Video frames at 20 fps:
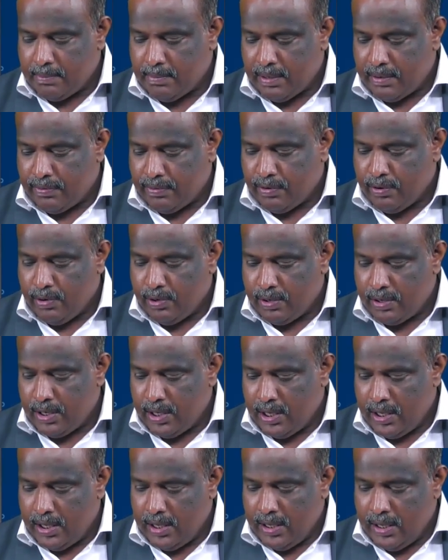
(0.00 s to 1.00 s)
Equation number
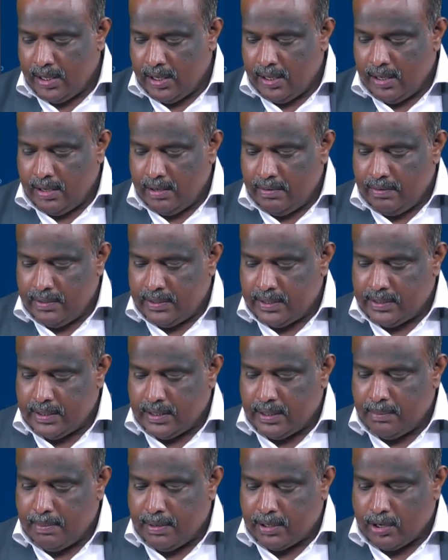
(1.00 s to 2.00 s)
4,
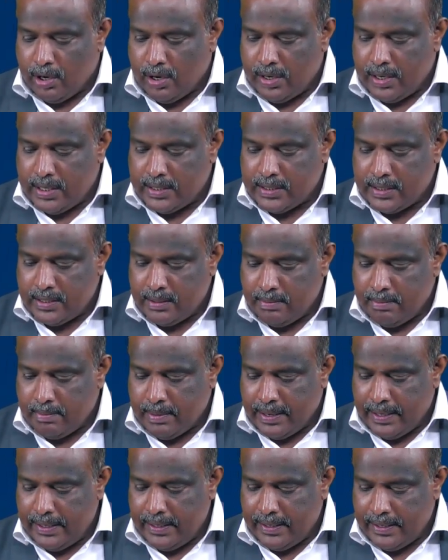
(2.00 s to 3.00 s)
which is nothing but called
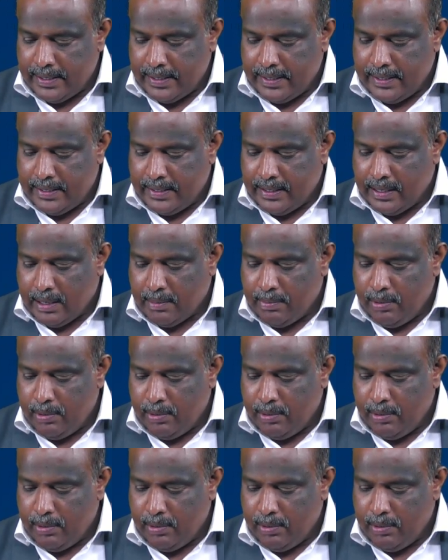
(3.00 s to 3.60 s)
as my